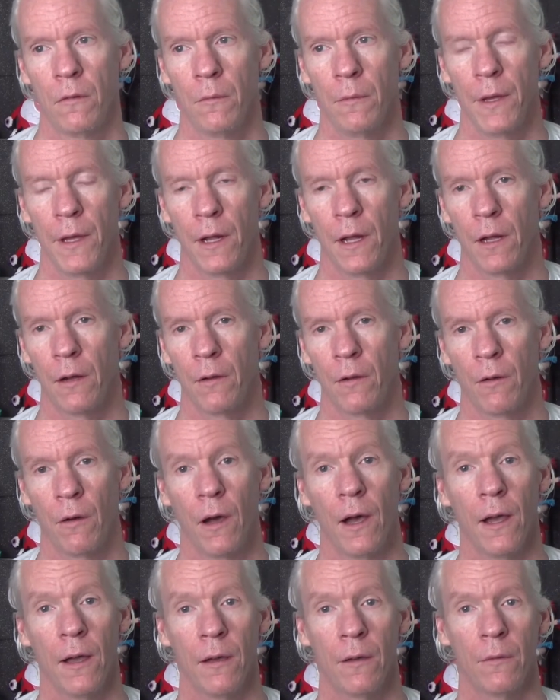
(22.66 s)
man, I don't
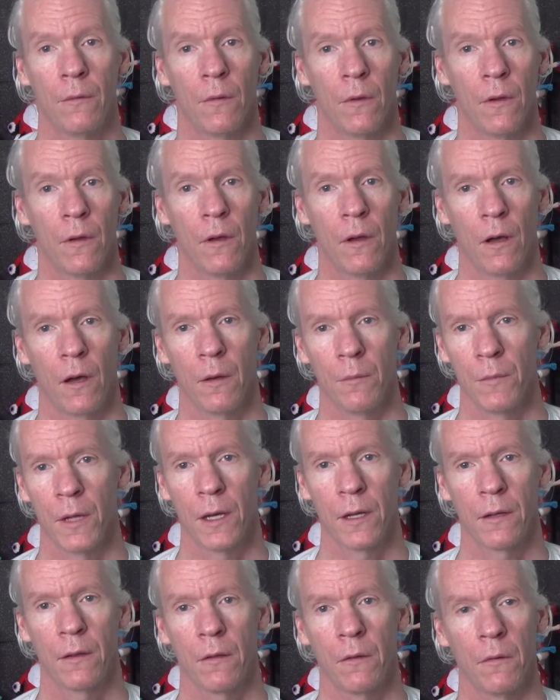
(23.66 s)
know. I'm
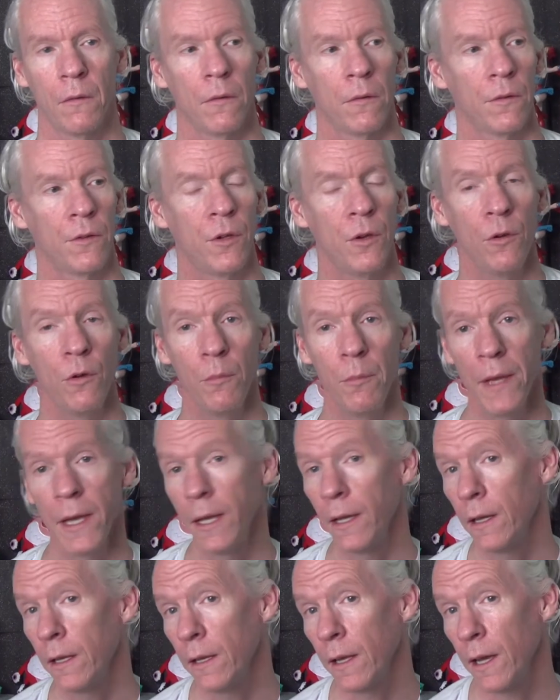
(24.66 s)
not too
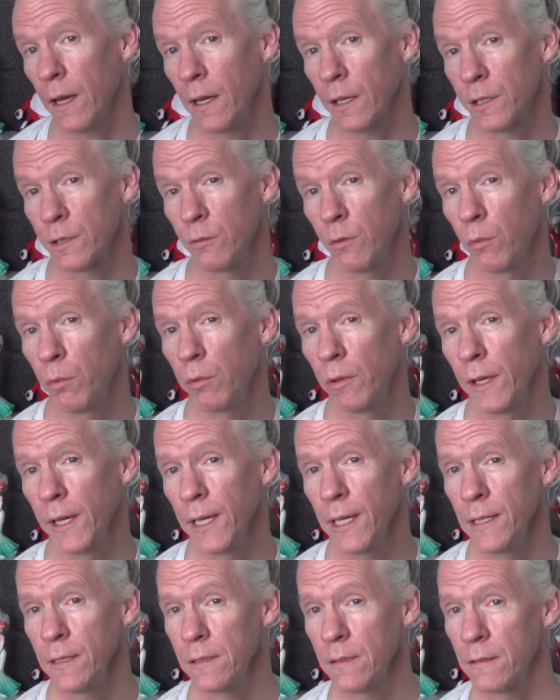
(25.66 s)
big into actual
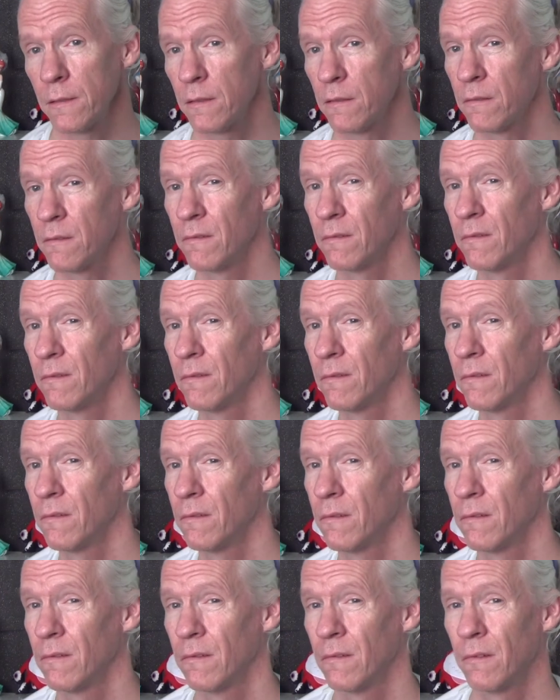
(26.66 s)
plays.
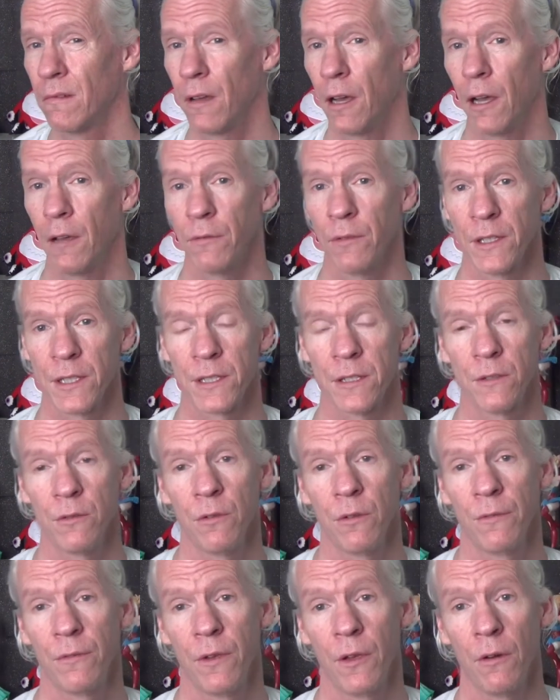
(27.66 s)
I've listened
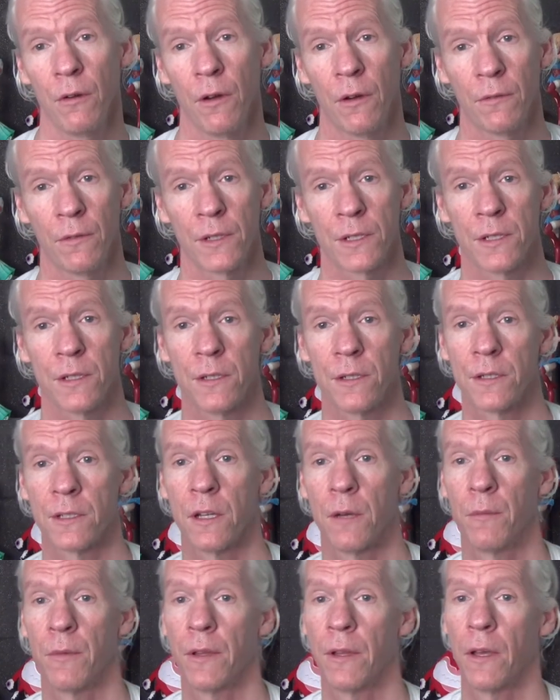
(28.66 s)
to a few. I've listened to
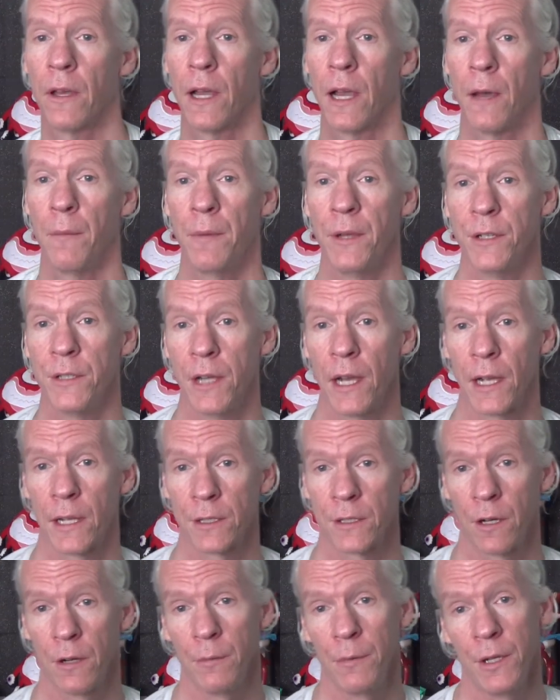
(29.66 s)
some of the Happy
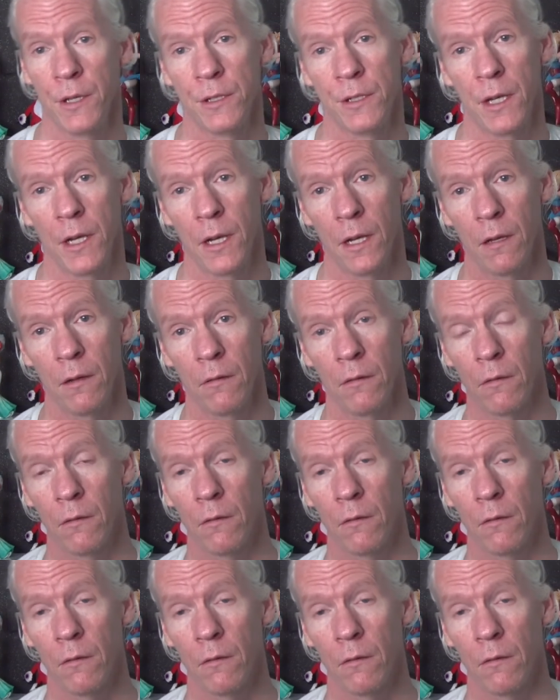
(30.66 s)
Jacks RPG